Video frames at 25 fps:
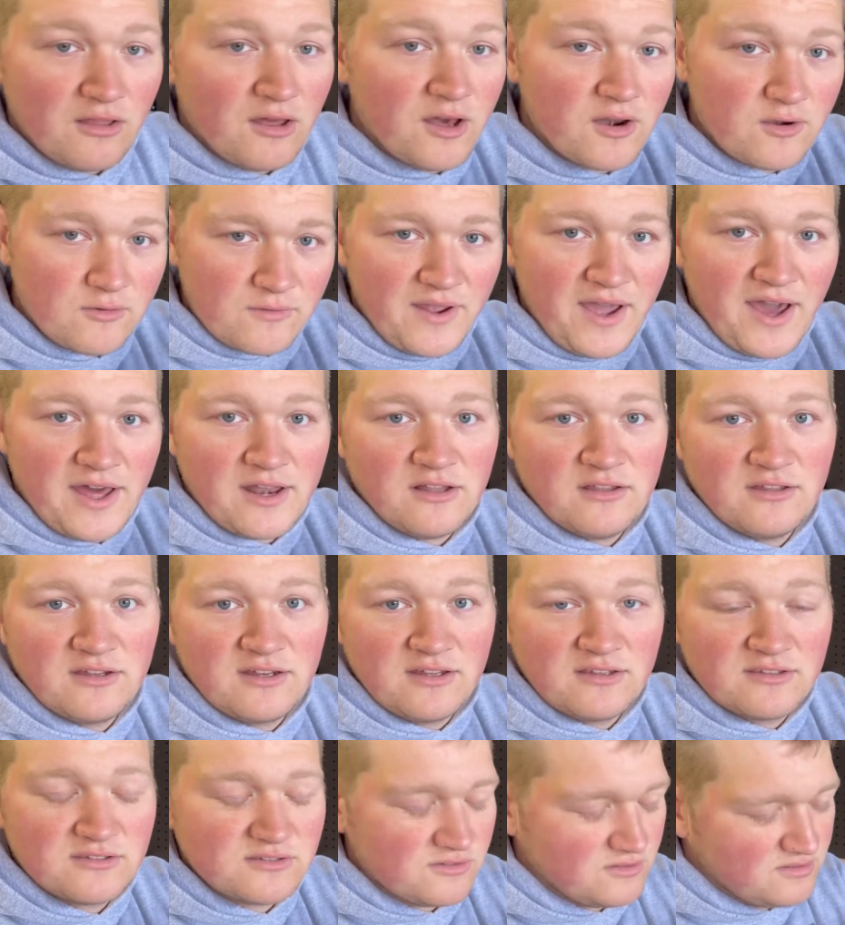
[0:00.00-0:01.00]
of rattle in
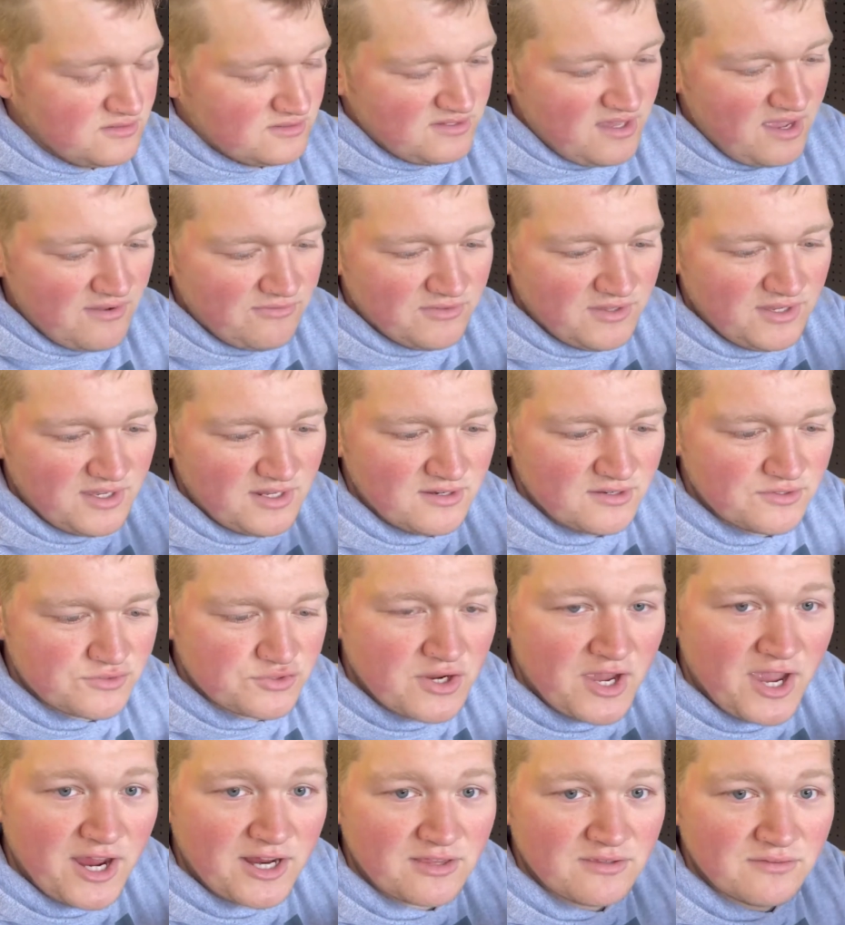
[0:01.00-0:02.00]
it, so it's definitely going to
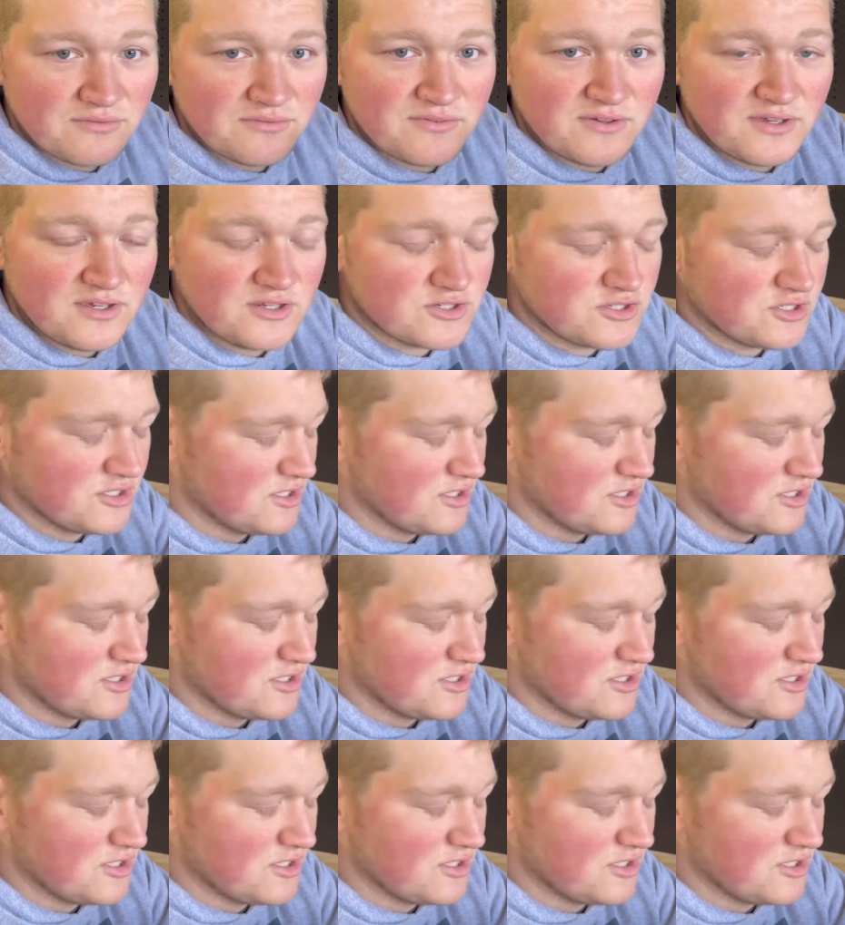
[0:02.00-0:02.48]
attract the fish.